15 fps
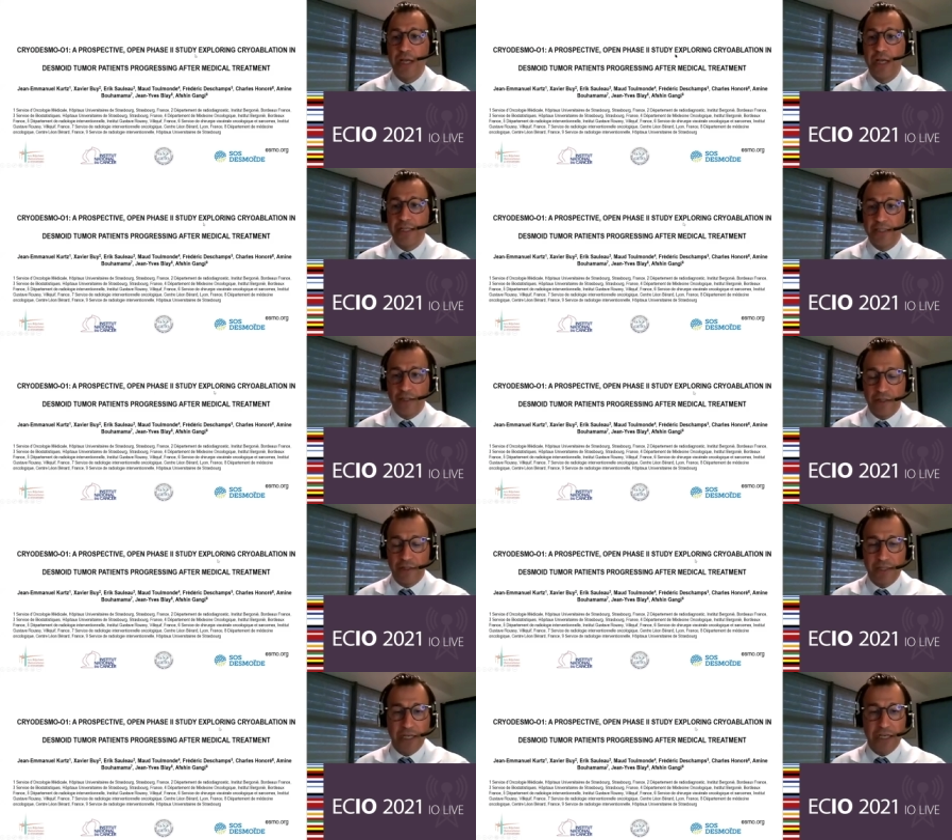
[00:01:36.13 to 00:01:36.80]

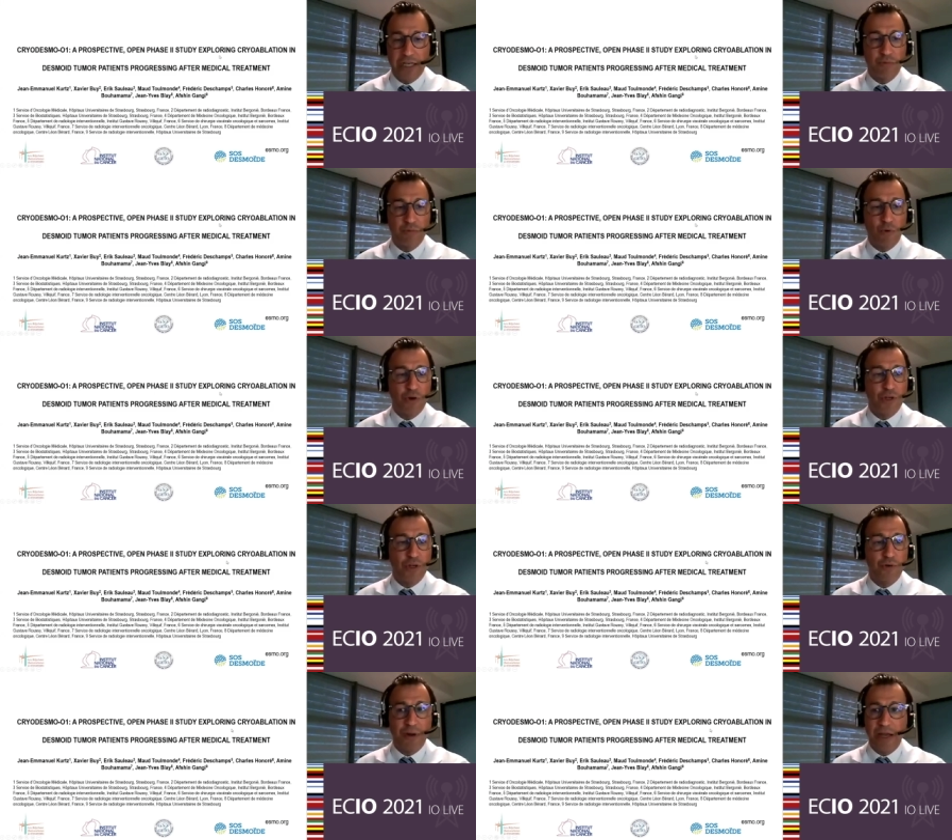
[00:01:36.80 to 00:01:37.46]
study
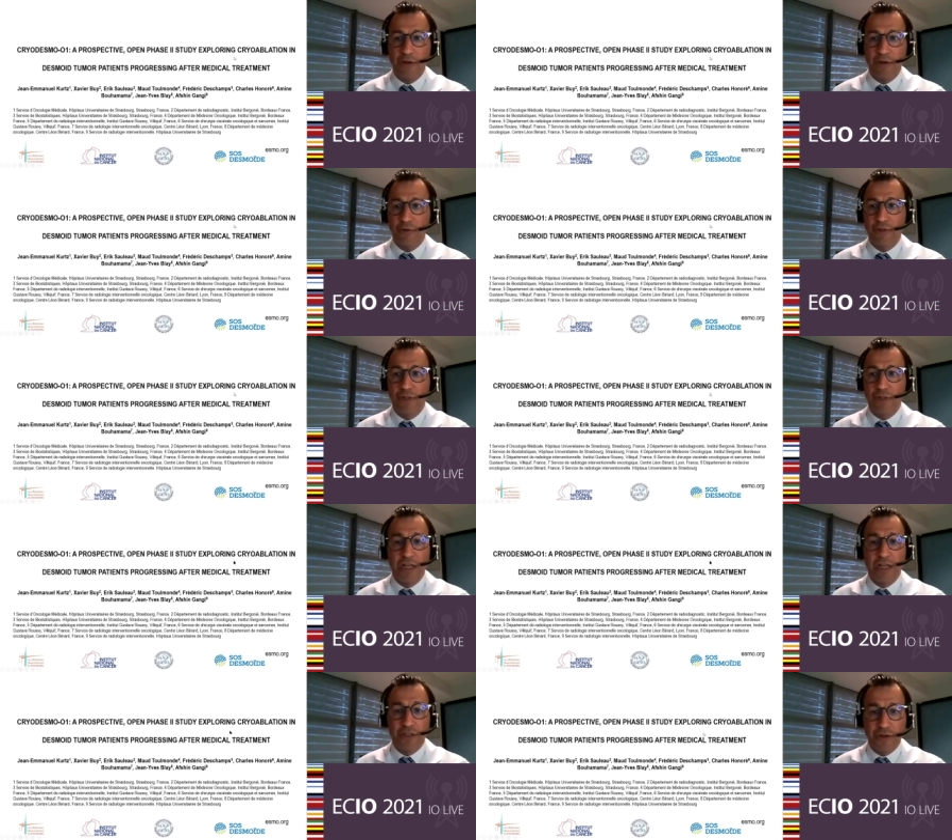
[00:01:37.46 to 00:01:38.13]
exploring
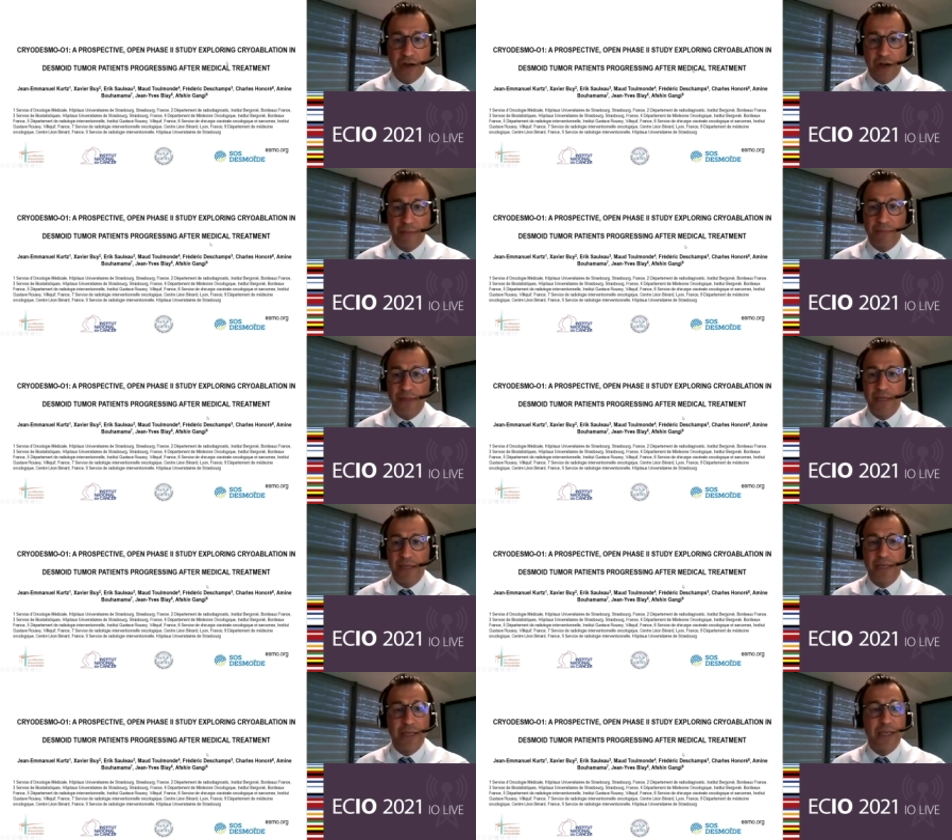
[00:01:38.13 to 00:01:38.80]

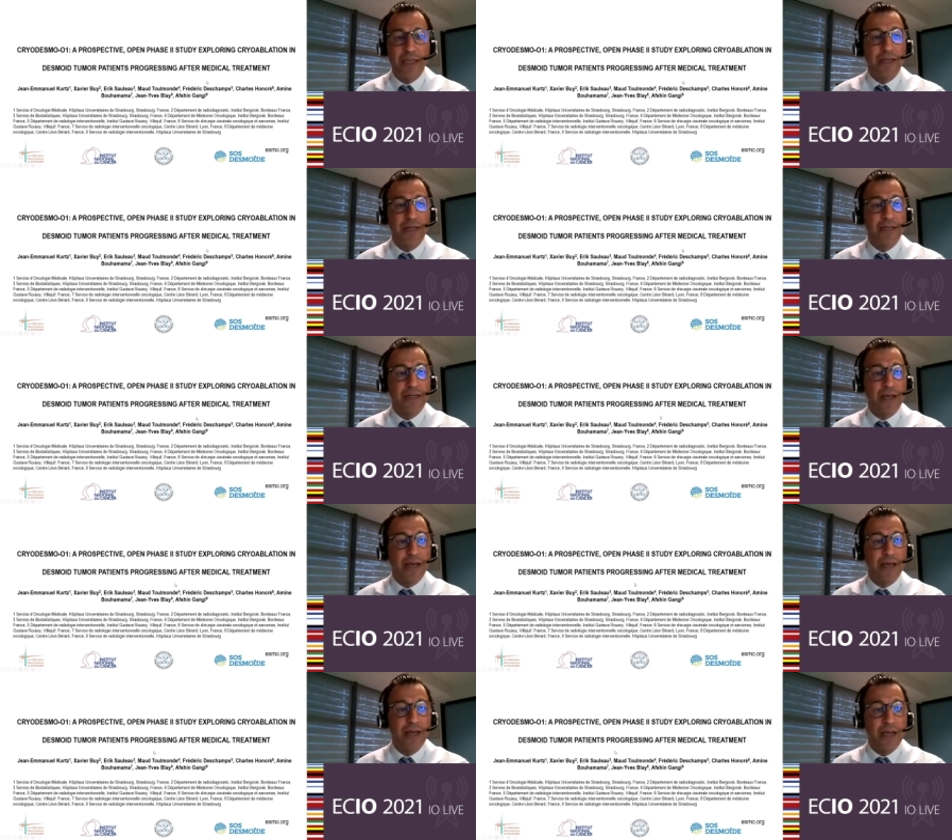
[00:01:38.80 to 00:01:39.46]
cryotherapy in
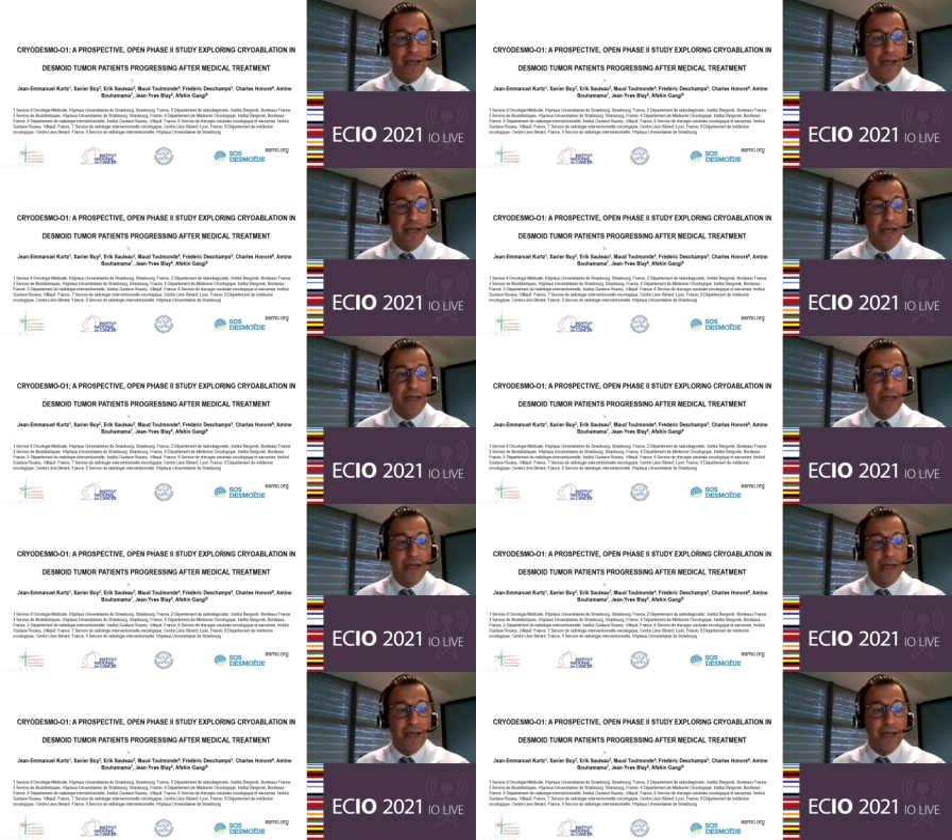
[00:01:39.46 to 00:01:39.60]
uh,